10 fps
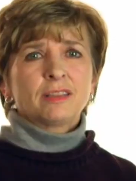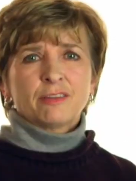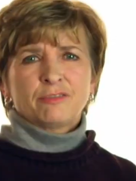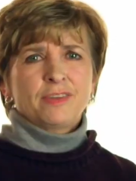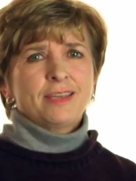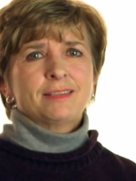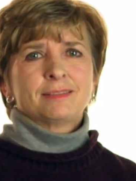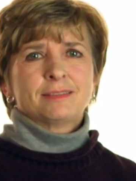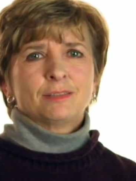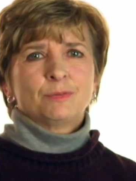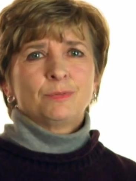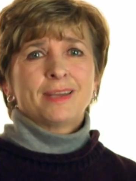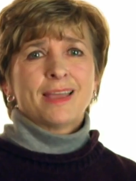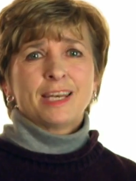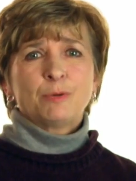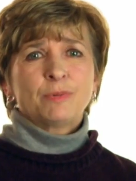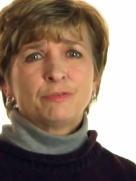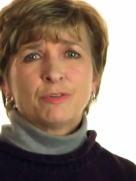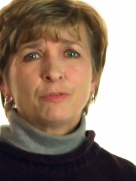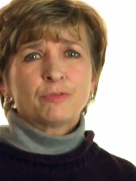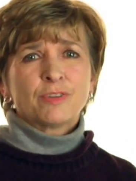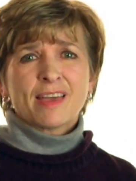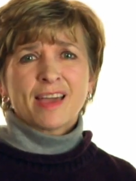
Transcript: Look at that face. Would anyone vote for